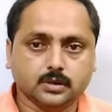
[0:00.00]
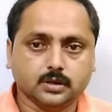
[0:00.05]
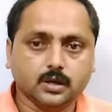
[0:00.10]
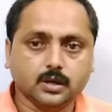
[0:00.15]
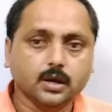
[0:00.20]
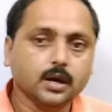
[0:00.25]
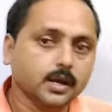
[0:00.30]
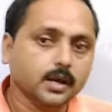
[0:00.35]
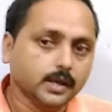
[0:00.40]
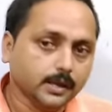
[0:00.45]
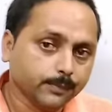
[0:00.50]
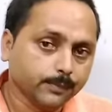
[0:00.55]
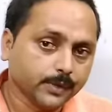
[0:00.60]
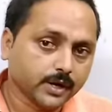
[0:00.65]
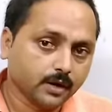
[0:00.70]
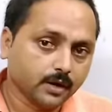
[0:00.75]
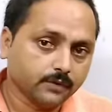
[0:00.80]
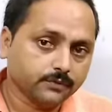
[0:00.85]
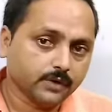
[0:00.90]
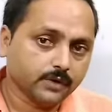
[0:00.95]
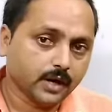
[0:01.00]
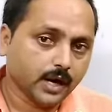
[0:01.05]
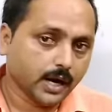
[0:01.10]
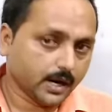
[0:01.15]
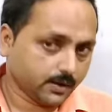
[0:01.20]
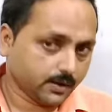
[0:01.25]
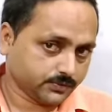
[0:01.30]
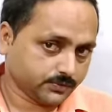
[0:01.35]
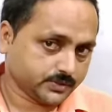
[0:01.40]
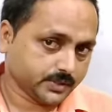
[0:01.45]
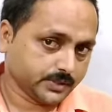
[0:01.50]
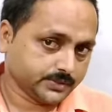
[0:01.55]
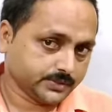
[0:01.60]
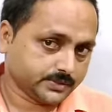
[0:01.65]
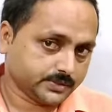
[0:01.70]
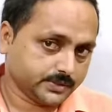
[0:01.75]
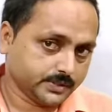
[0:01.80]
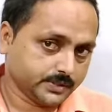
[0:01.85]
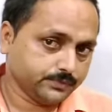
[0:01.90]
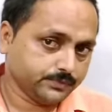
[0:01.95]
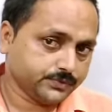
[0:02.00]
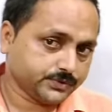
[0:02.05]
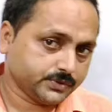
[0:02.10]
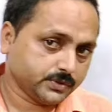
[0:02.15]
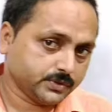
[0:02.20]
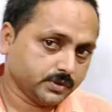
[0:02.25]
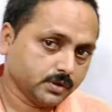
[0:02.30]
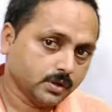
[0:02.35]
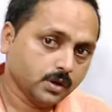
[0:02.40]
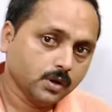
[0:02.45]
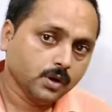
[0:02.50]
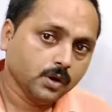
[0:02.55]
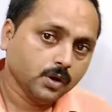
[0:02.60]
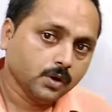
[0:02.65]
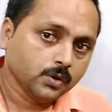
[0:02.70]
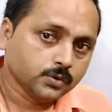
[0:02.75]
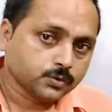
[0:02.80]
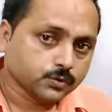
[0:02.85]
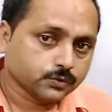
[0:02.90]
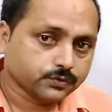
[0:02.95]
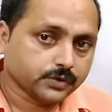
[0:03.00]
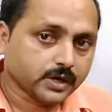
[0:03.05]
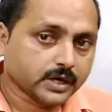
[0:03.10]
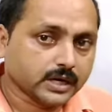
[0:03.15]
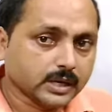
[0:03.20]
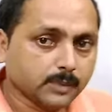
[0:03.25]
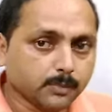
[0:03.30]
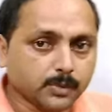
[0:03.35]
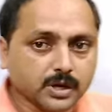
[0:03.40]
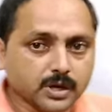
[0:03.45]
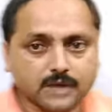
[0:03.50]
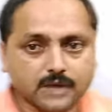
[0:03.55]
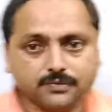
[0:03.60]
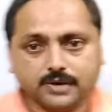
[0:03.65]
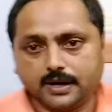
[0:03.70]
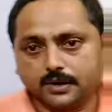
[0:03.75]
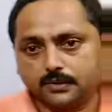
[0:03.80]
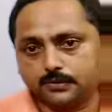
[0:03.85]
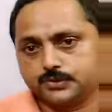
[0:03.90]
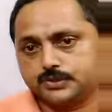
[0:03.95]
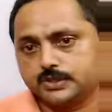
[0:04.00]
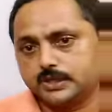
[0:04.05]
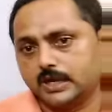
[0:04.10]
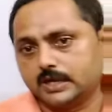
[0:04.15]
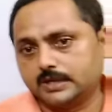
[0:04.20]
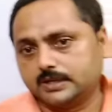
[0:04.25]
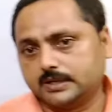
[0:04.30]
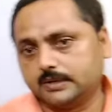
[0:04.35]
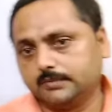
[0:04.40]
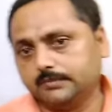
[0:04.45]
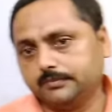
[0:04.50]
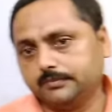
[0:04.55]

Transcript: Number of hydrogen atoms. So for number of hydrogen atom,